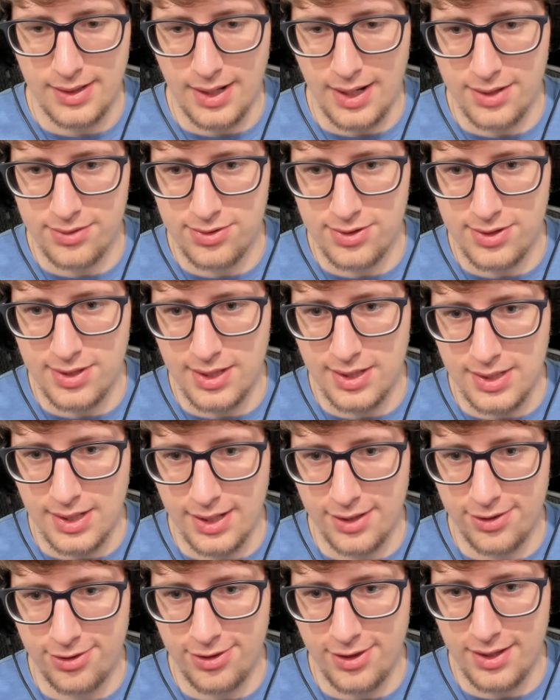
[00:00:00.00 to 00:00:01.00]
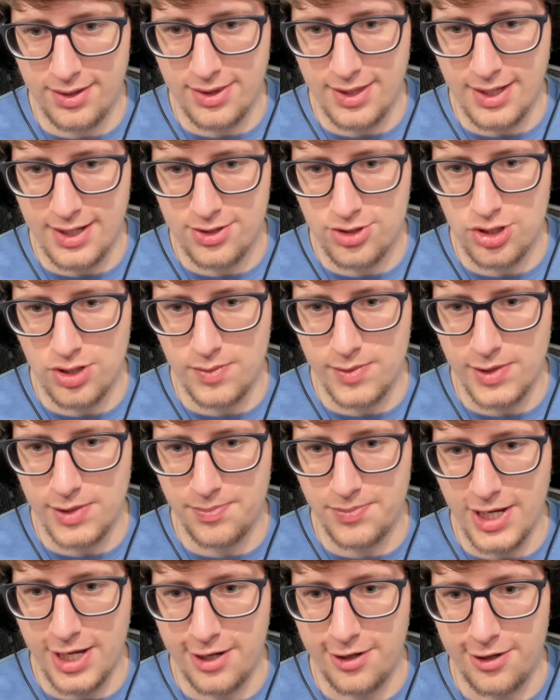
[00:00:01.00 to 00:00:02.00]
I think I think that should be
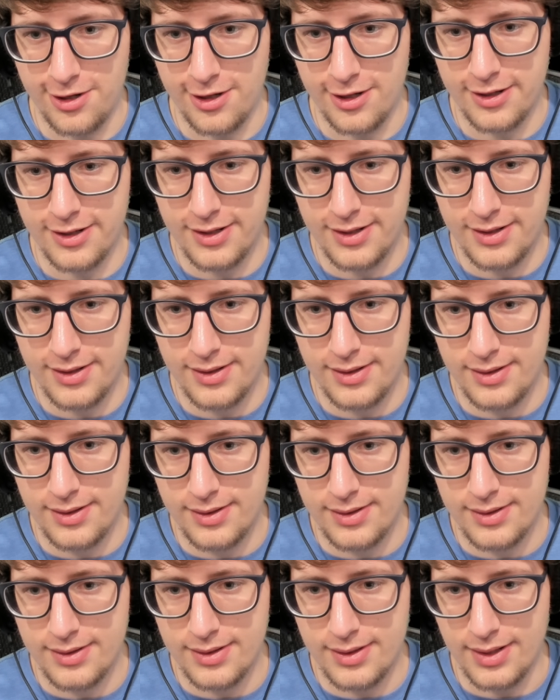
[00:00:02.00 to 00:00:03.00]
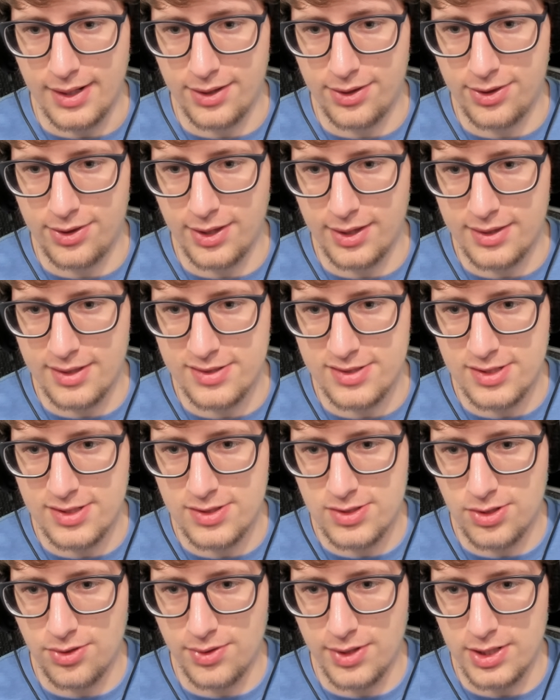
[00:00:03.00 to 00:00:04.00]
better. I think this
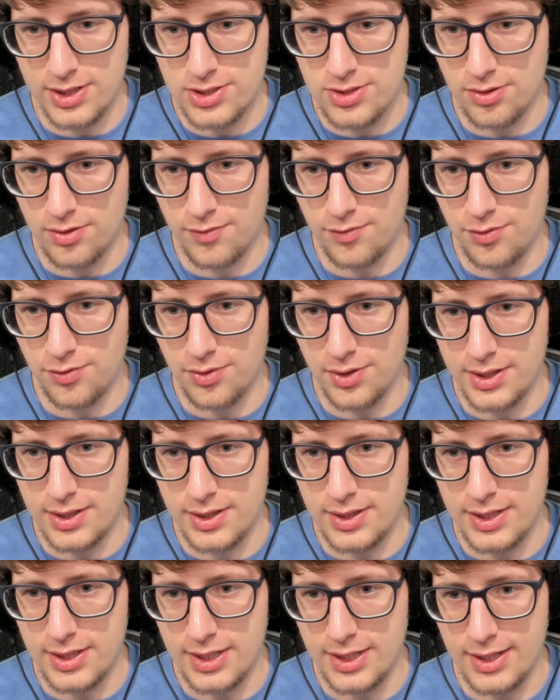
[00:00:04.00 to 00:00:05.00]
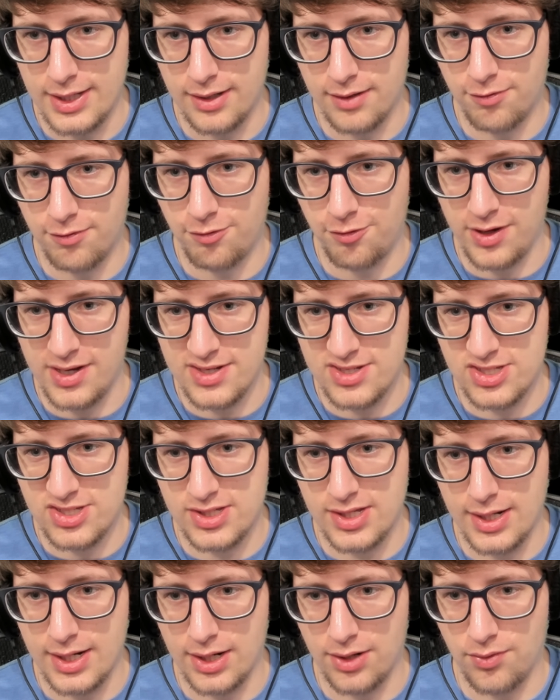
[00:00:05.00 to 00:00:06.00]
is going to avoid the face
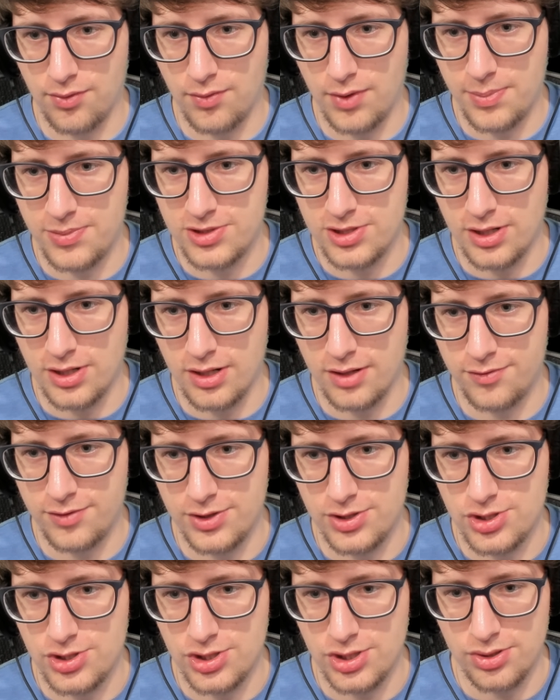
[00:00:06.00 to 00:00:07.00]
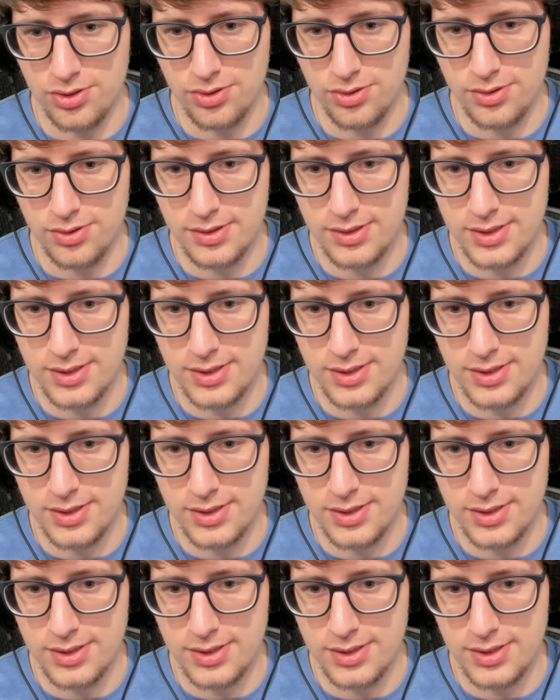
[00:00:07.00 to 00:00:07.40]
getting ripped off issue.